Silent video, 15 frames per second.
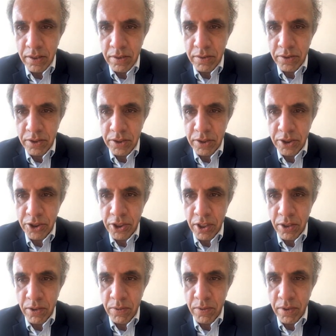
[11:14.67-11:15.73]

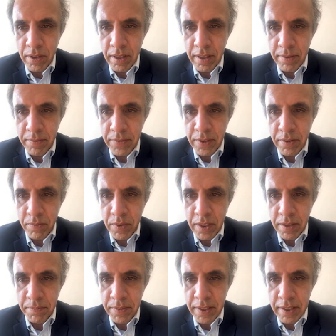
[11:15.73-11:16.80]
show that we
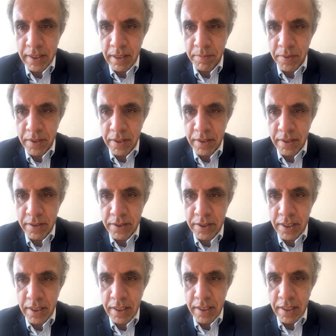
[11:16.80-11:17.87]
can be a company
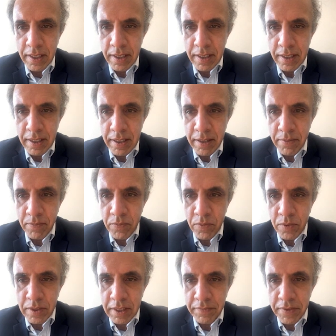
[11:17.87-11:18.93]
that
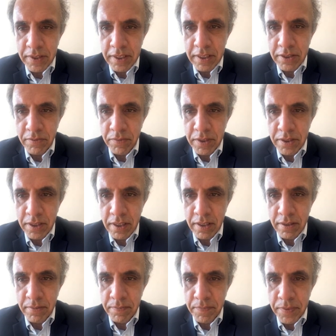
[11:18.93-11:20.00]
will give a decent
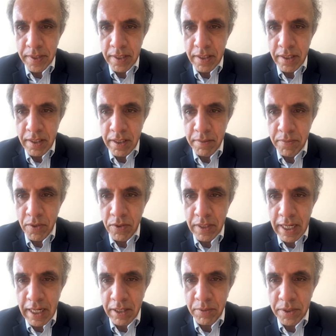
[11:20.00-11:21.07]
return on
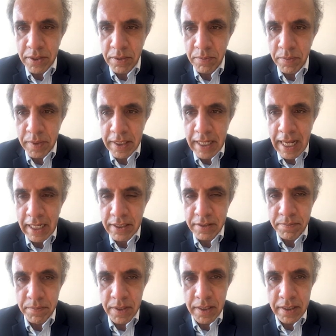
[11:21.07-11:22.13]
Aquis and be an active
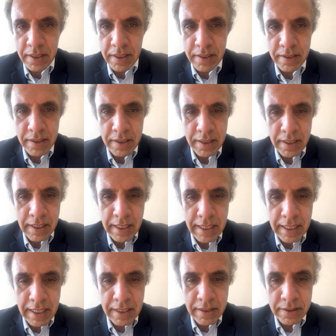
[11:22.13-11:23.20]
market.
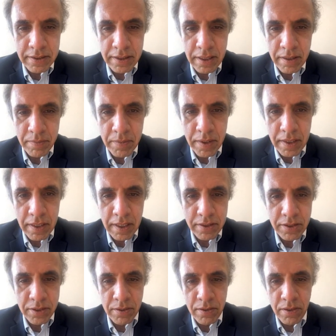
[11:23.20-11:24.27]
And I'd like to
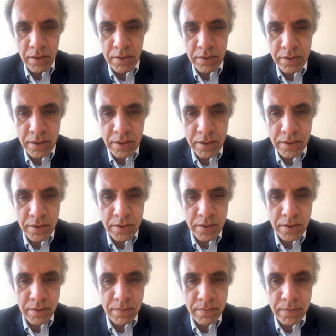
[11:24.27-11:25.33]
do a lot
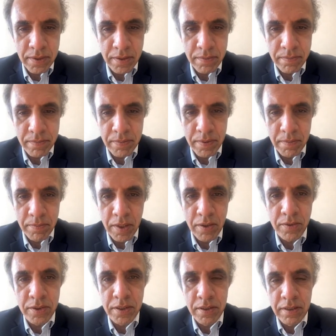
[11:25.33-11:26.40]
to
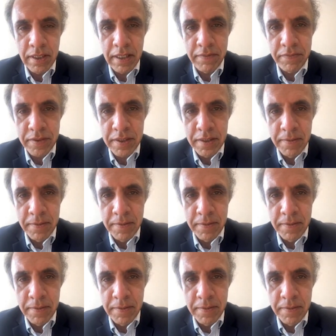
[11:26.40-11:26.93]
promote Lift